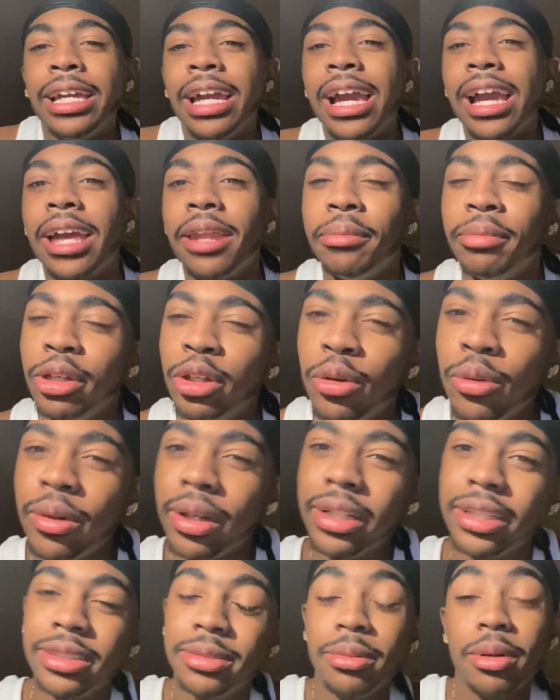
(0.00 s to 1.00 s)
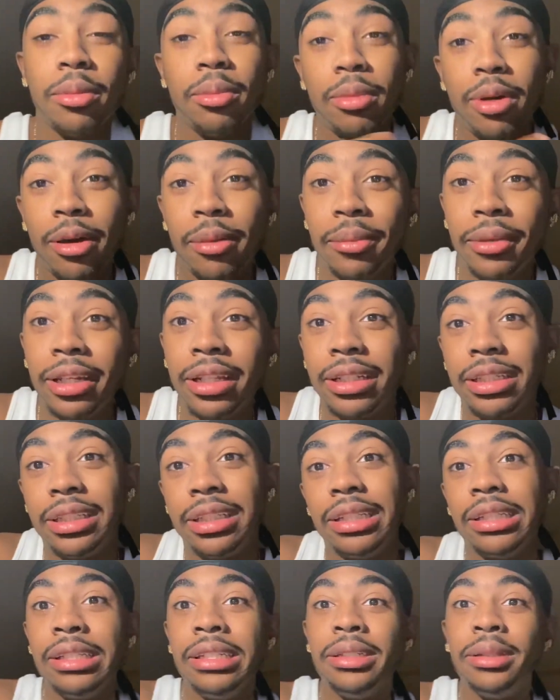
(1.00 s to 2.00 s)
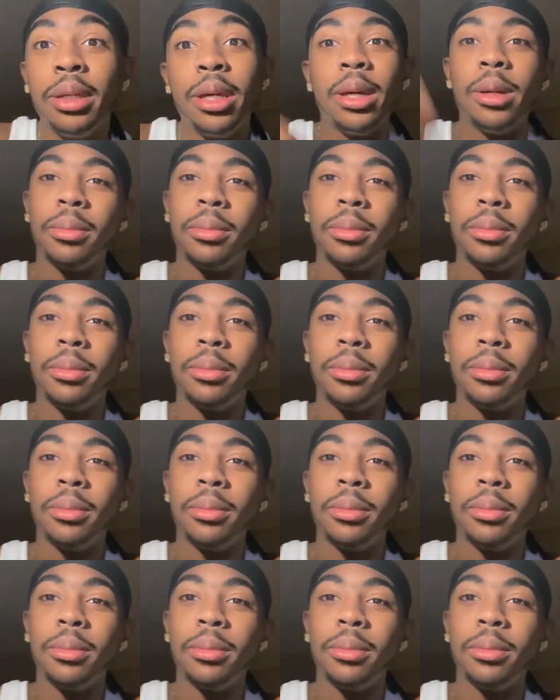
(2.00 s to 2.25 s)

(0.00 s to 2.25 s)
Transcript: I gotta be quiet because my mom in there sleep,